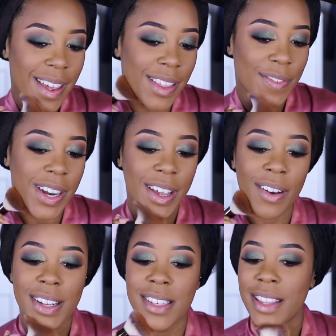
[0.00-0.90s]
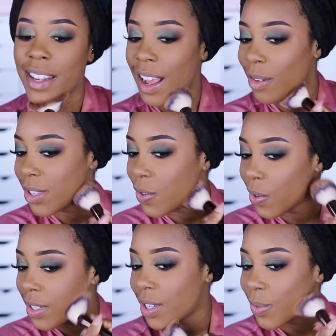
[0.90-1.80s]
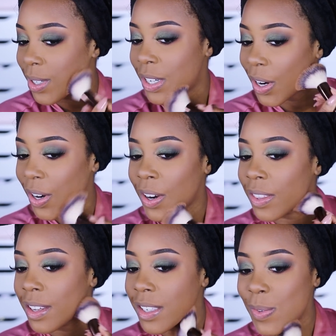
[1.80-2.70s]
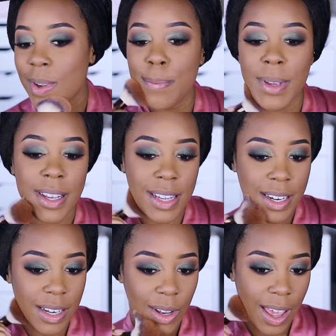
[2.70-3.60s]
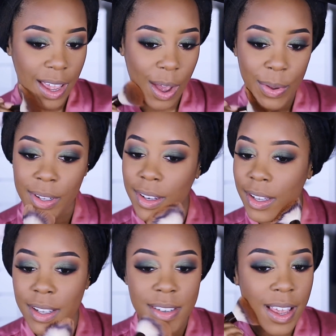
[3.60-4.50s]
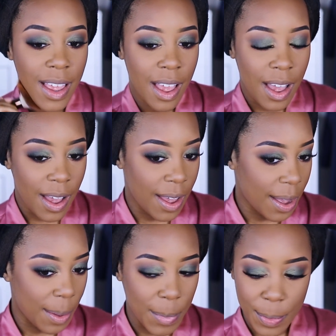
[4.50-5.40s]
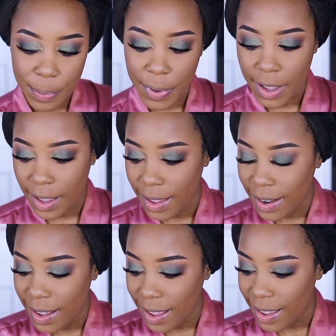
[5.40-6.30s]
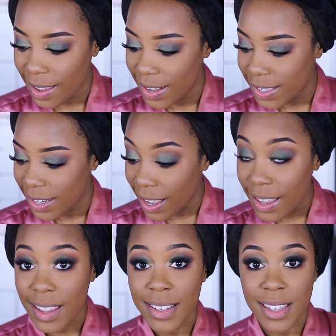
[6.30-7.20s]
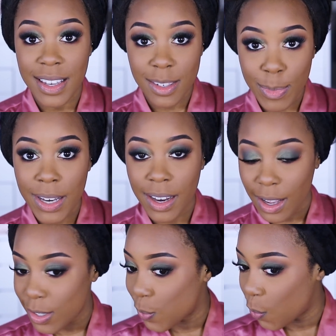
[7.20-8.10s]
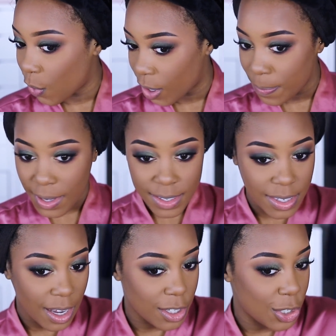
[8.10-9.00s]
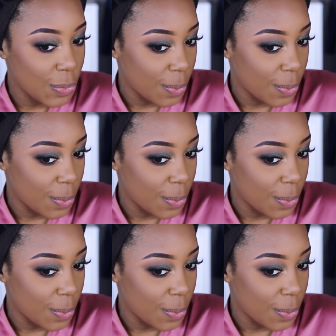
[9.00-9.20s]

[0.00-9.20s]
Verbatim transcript: in the video I said that I was going to return this one because I didn't like how it looked, um, but it's nice. It gives me a nice warmth. It's not too